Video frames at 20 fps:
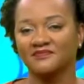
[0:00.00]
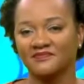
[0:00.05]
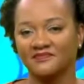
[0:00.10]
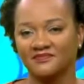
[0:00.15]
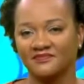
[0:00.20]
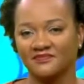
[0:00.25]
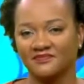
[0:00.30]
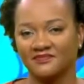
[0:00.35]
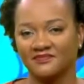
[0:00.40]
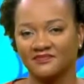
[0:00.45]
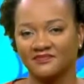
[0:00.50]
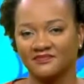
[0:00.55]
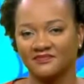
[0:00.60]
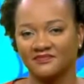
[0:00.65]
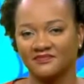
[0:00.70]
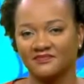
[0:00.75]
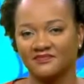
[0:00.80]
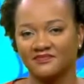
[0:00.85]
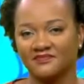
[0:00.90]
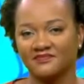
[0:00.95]

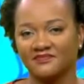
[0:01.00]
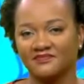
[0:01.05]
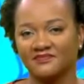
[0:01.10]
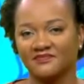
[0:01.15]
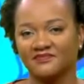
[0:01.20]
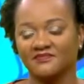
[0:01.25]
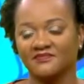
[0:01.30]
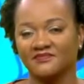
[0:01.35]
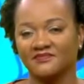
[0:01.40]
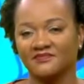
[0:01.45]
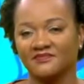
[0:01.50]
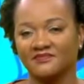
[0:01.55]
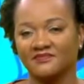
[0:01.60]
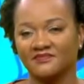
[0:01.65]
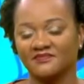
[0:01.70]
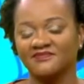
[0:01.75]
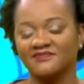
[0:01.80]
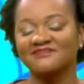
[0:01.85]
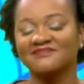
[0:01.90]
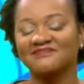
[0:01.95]

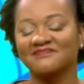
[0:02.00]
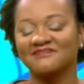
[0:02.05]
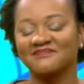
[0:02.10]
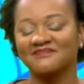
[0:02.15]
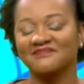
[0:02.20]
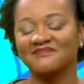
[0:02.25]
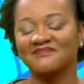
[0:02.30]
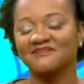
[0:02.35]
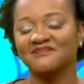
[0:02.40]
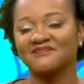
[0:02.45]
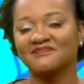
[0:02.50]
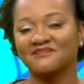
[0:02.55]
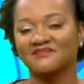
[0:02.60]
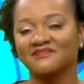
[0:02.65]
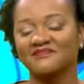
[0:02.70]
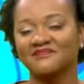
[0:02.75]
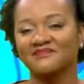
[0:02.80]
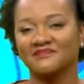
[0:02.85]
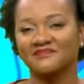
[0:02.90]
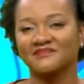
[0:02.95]

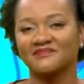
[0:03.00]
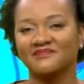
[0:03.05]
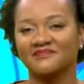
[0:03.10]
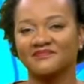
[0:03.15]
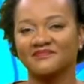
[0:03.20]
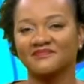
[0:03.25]
This person isn't speaking.